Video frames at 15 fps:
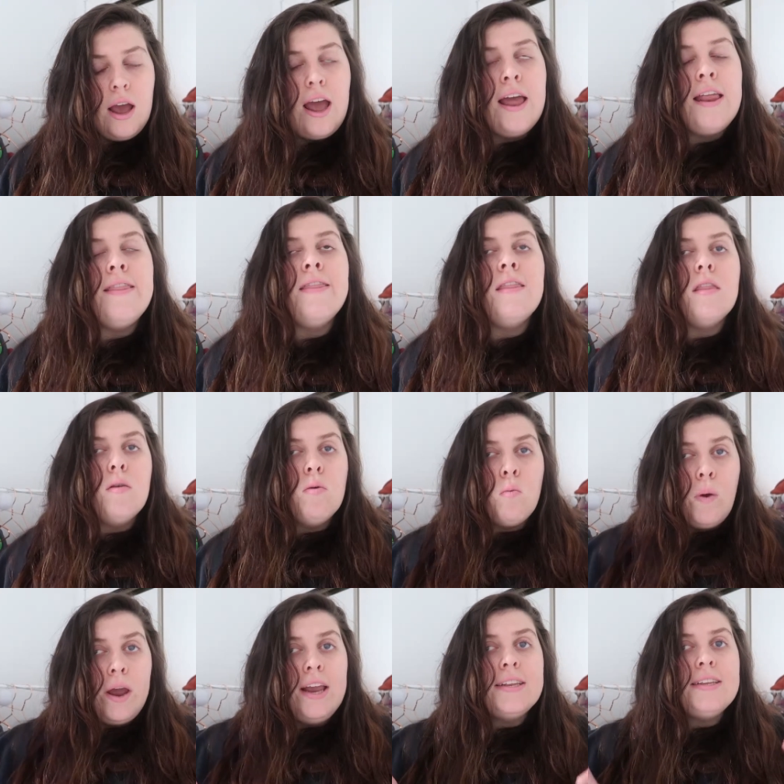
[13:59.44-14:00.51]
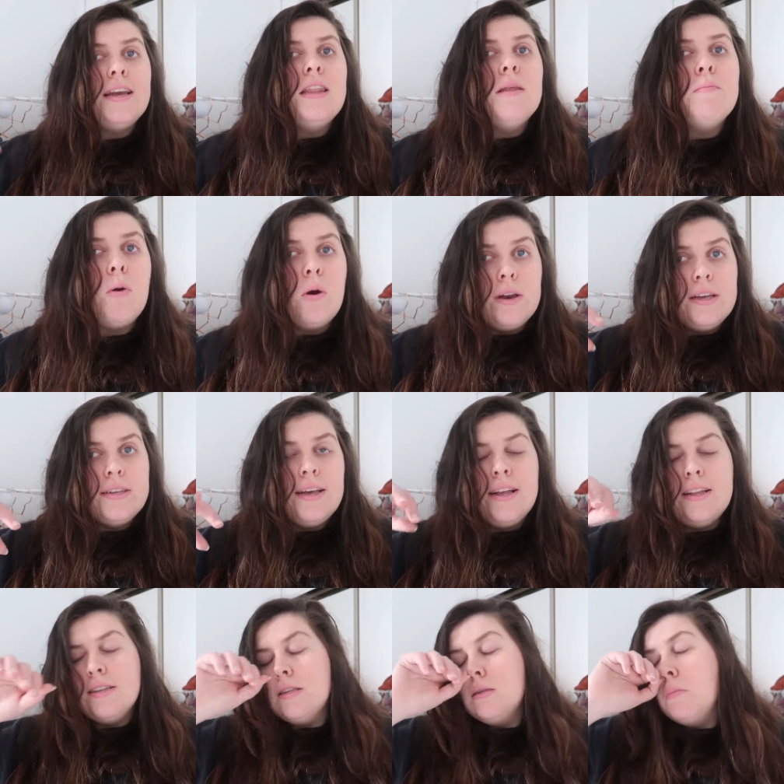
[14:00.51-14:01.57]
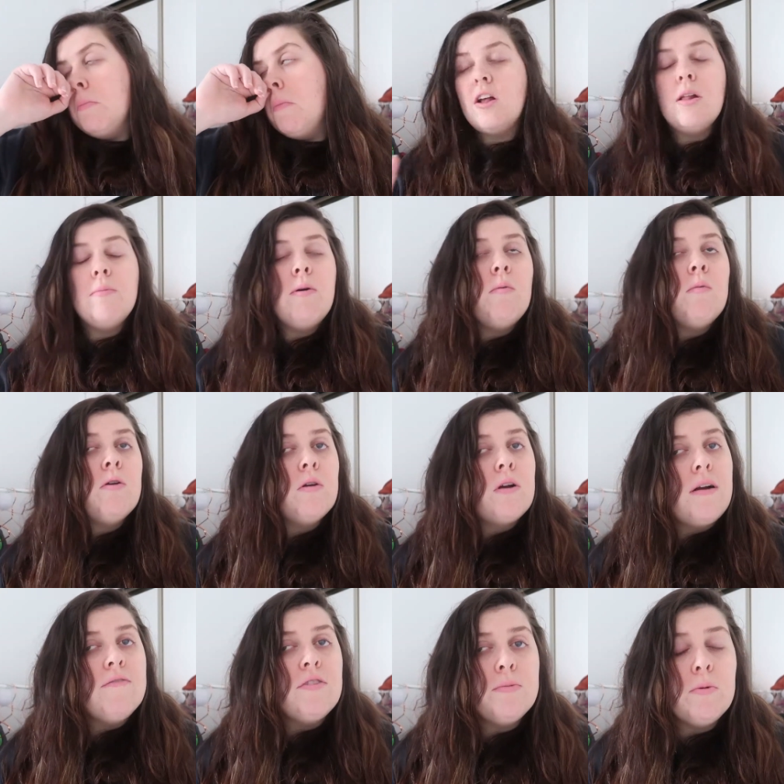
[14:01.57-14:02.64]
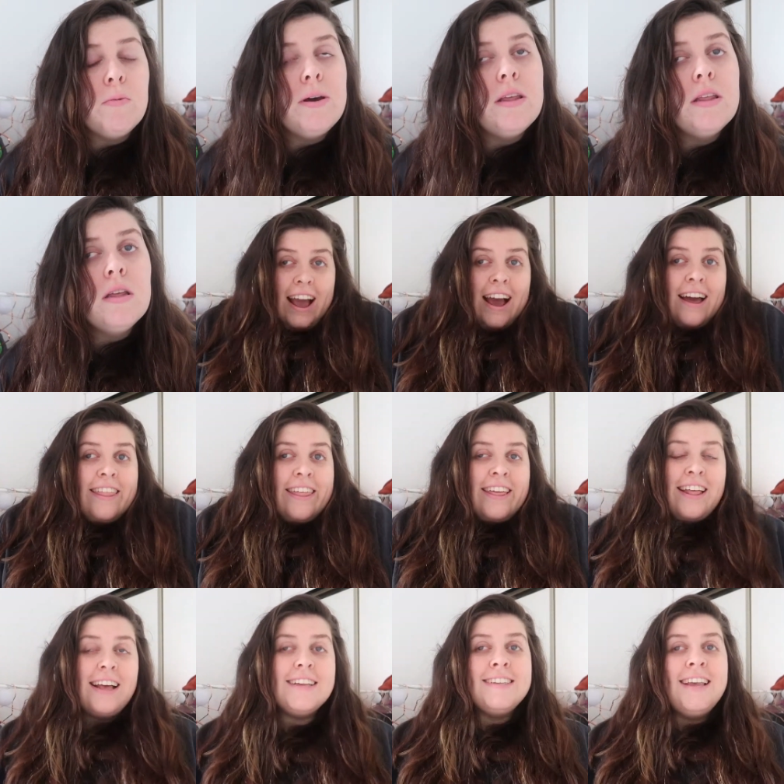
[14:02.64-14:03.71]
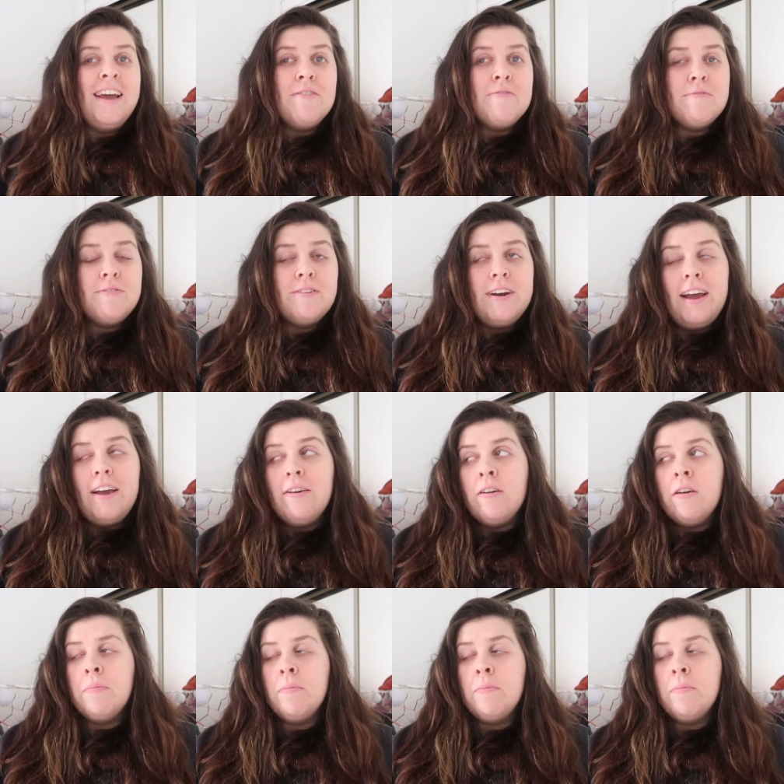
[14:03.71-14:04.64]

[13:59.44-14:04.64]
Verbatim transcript: and weight in the body sense, it's all about what you're comfortable with. Yeah, I think that's it for now,